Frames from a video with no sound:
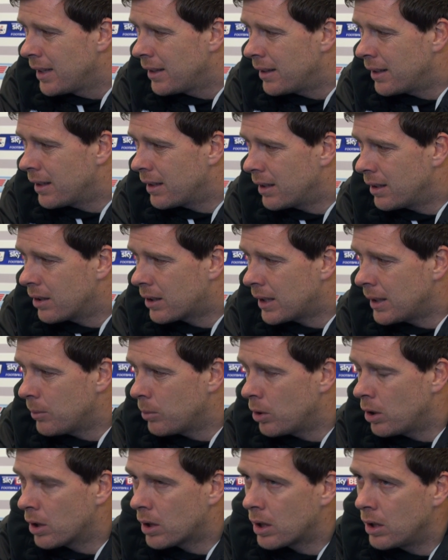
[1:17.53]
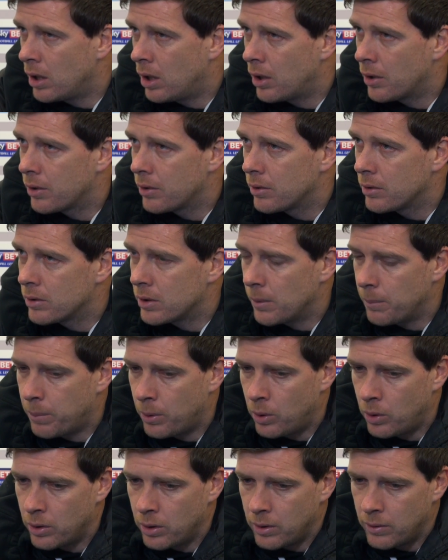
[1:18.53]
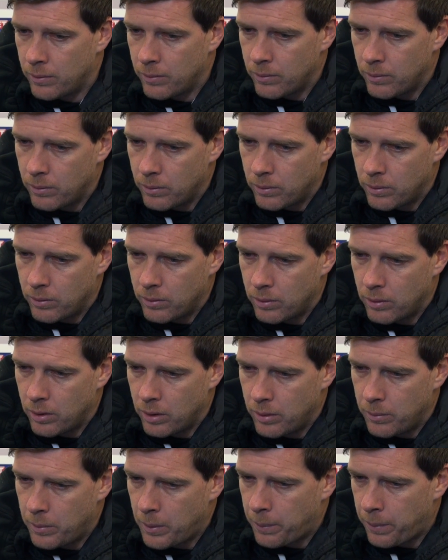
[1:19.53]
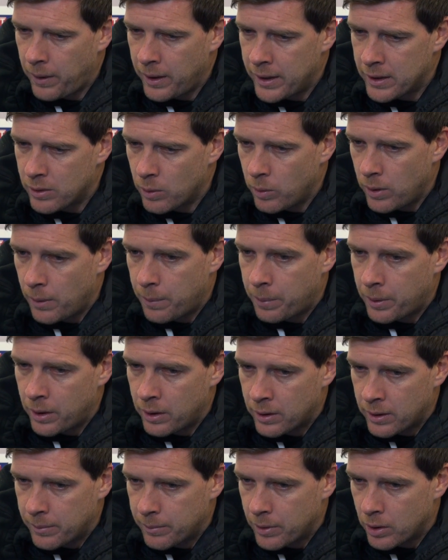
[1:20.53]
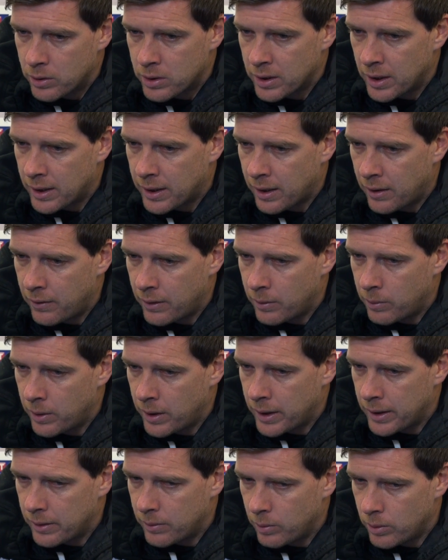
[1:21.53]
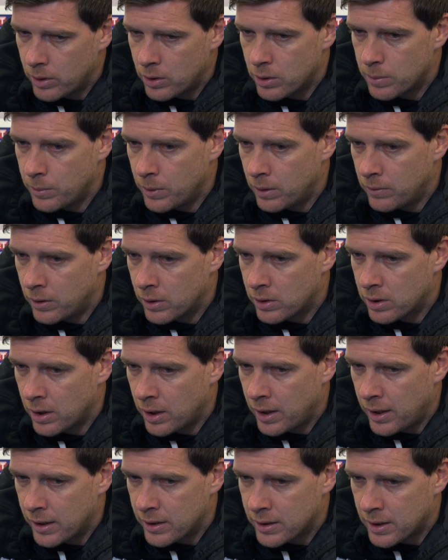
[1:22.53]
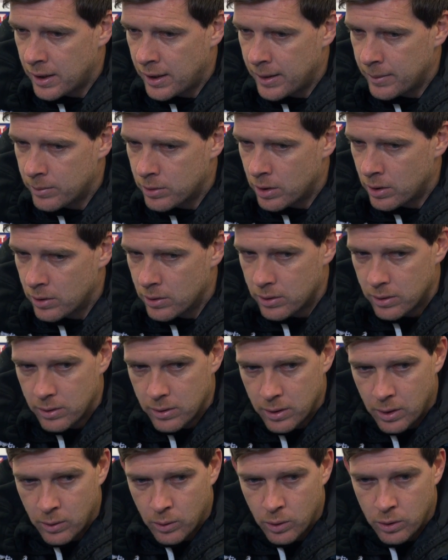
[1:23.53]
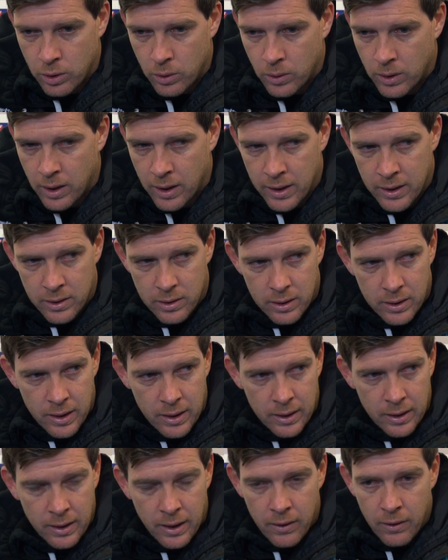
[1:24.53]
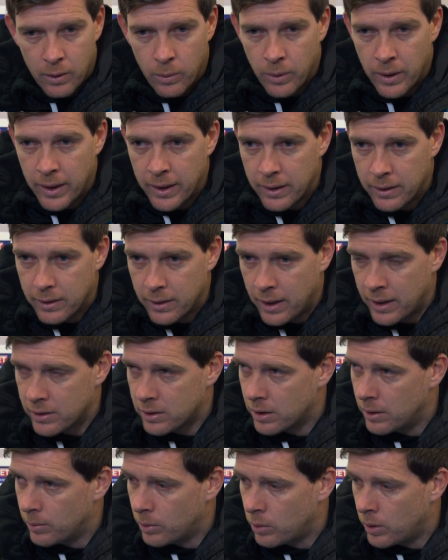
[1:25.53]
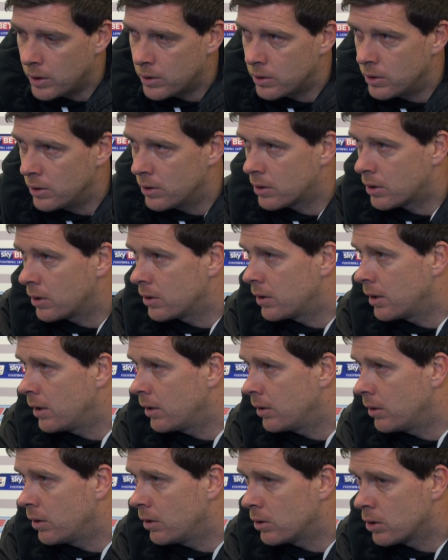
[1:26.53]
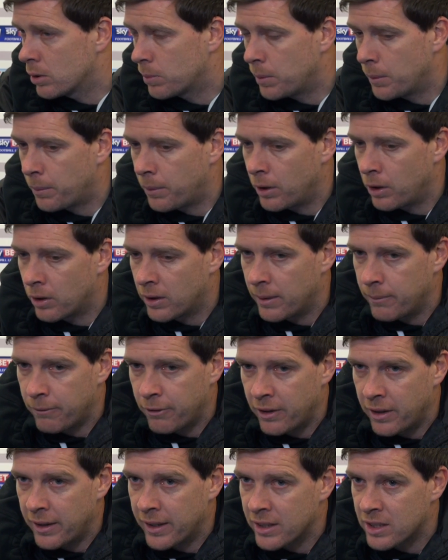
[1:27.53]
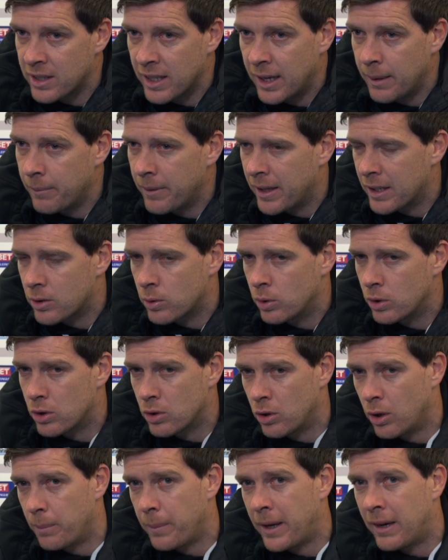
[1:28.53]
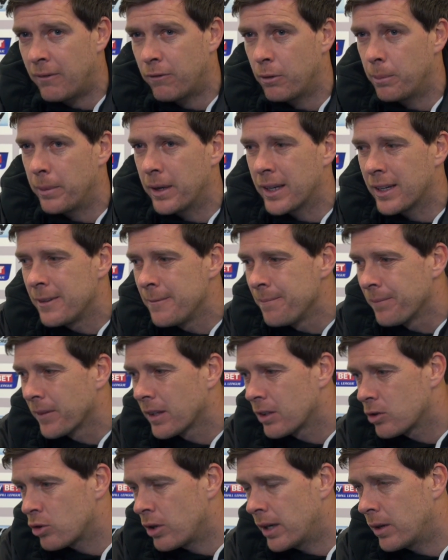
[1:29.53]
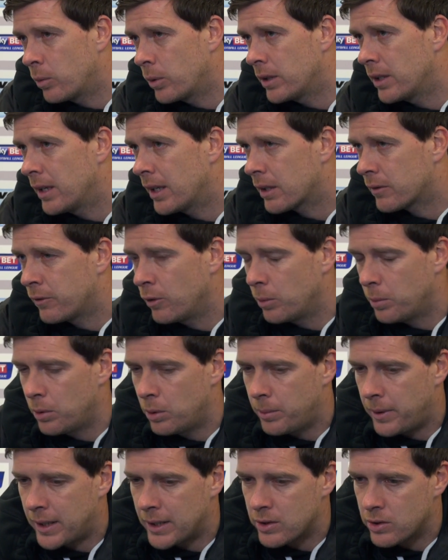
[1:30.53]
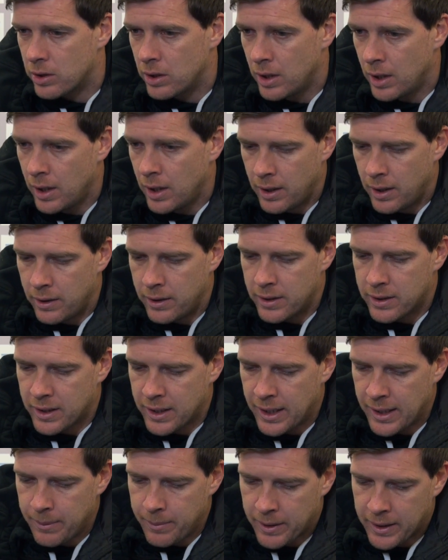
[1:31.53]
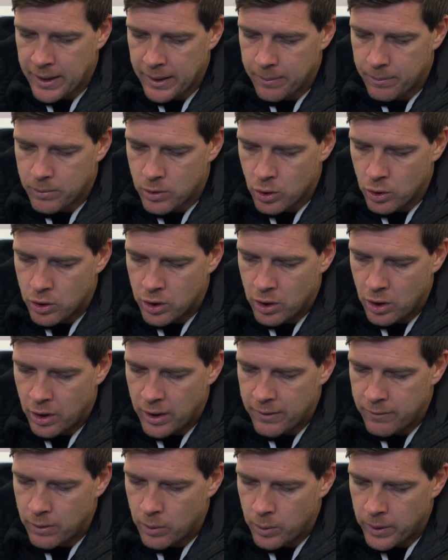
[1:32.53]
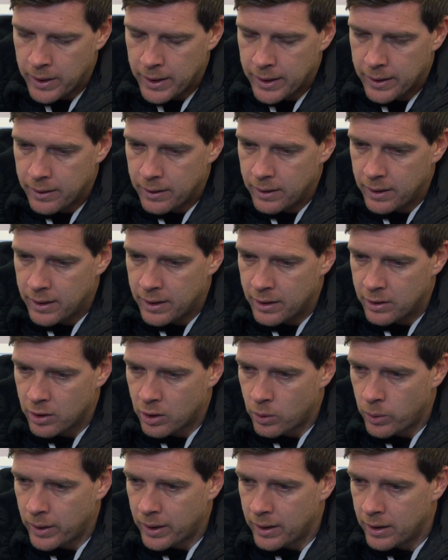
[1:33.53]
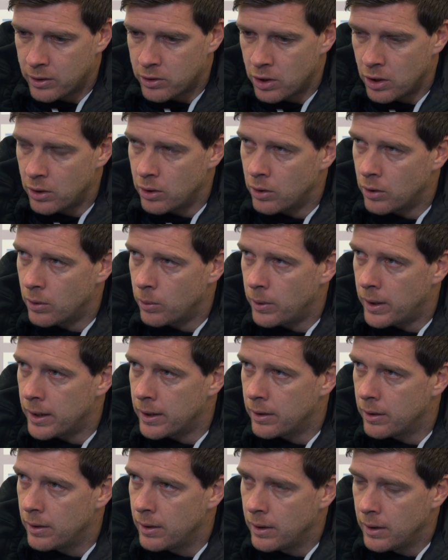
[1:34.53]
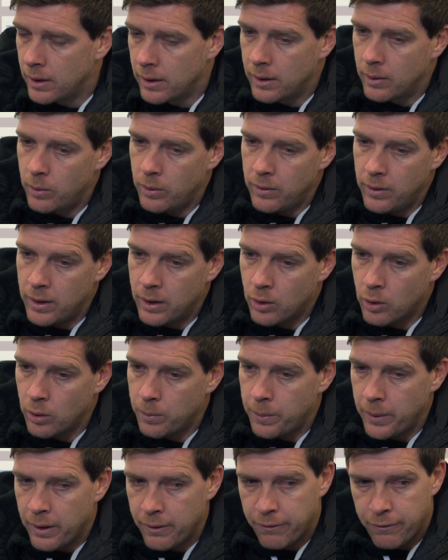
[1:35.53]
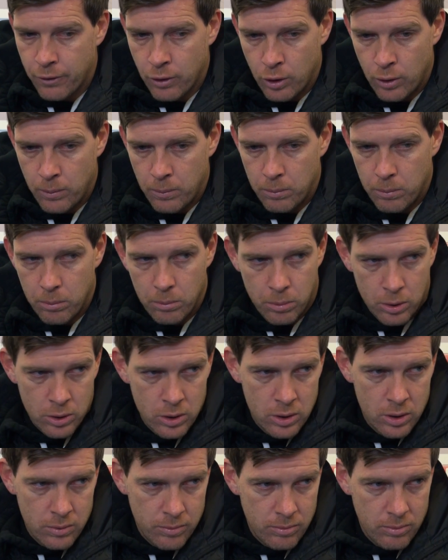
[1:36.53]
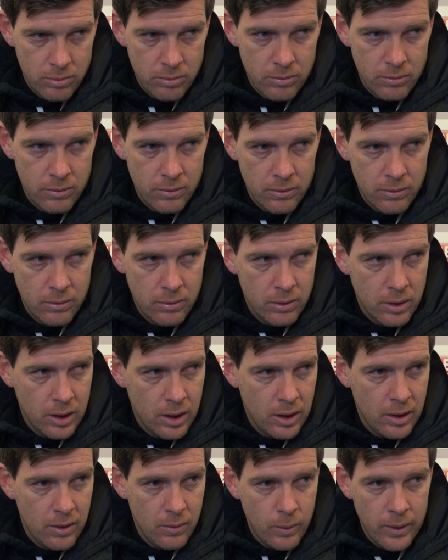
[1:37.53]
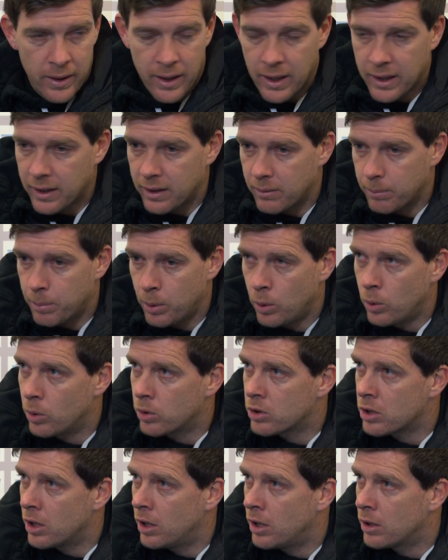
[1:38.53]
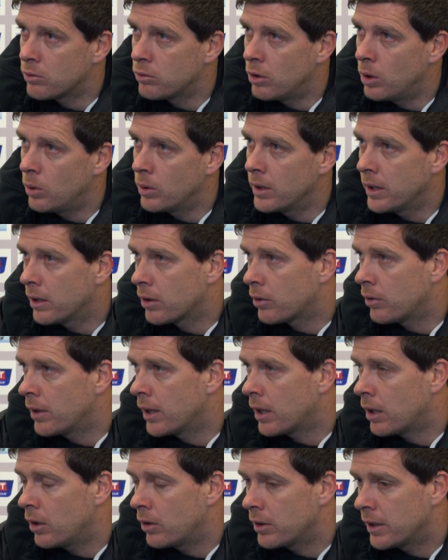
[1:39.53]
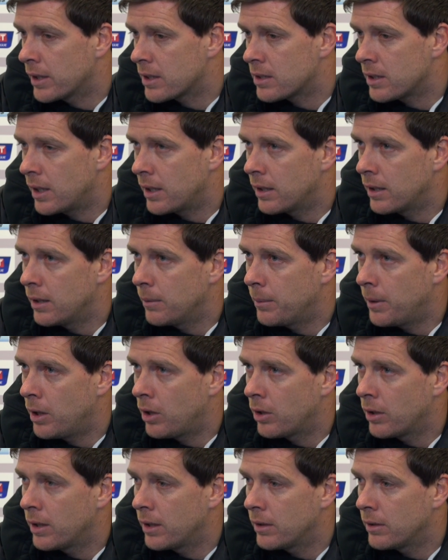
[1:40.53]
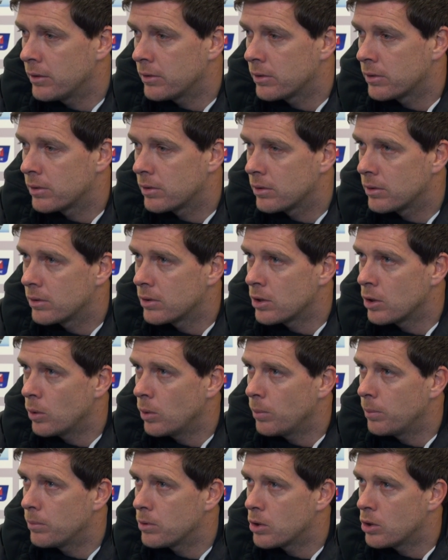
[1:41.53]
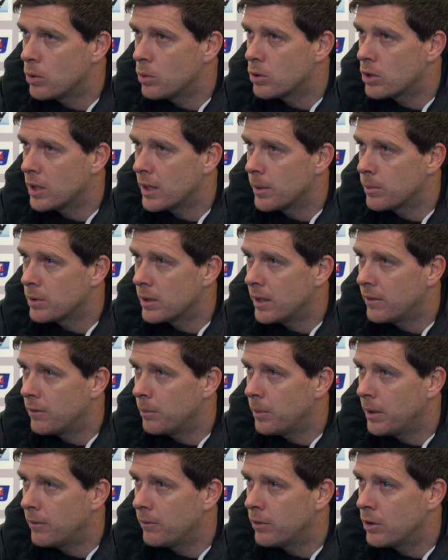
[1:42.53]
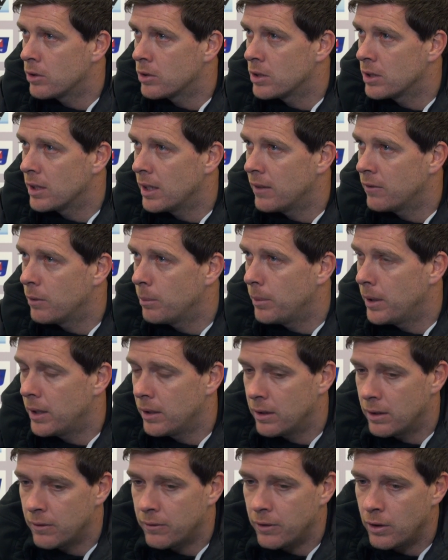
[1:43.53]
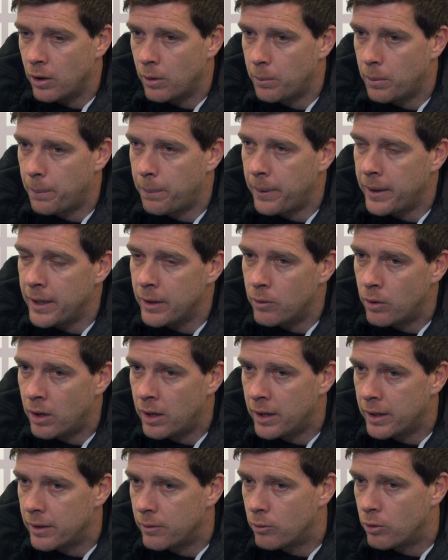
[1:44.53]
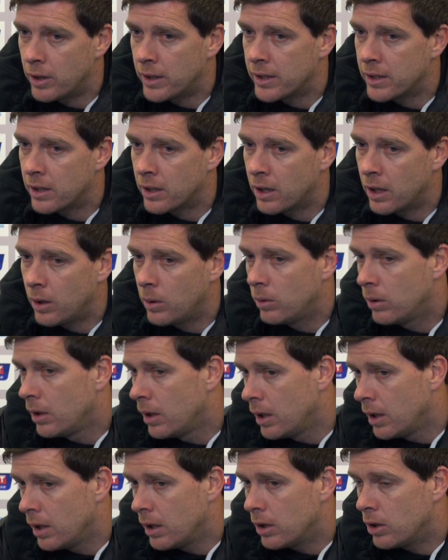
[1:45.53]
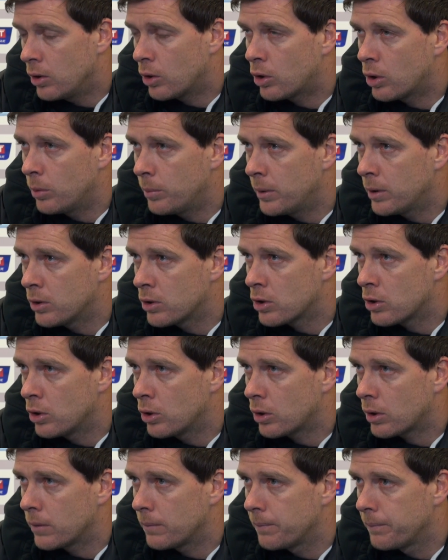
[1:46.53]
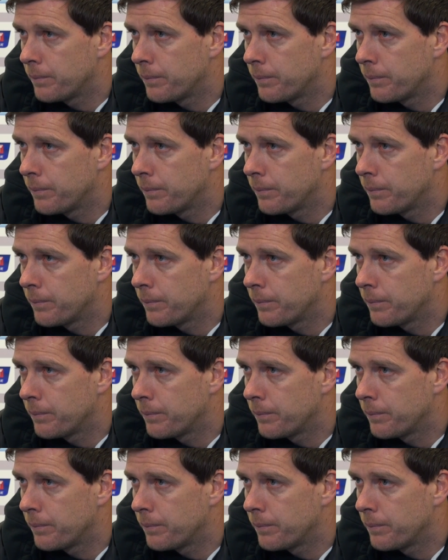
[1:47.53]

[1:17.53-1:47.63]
they'll keep working hard. It's important that my players are well programmed not to get carried away. We just move on to the next game. So it's no good you guys getting carried away, asking them questions, because they'll just be programmed for the next game. And that's what it's all about for me, trying to win your next football match. This game I keep touching on every week, you can quickly turn the other way. We're in a good bit of form, but when that ball starts rolling at 3 o'clock next Saturday at Barnet, it's two teams, 11 men versus 11 men. And if you're not prepared right and ready to go, you'll come unstuck.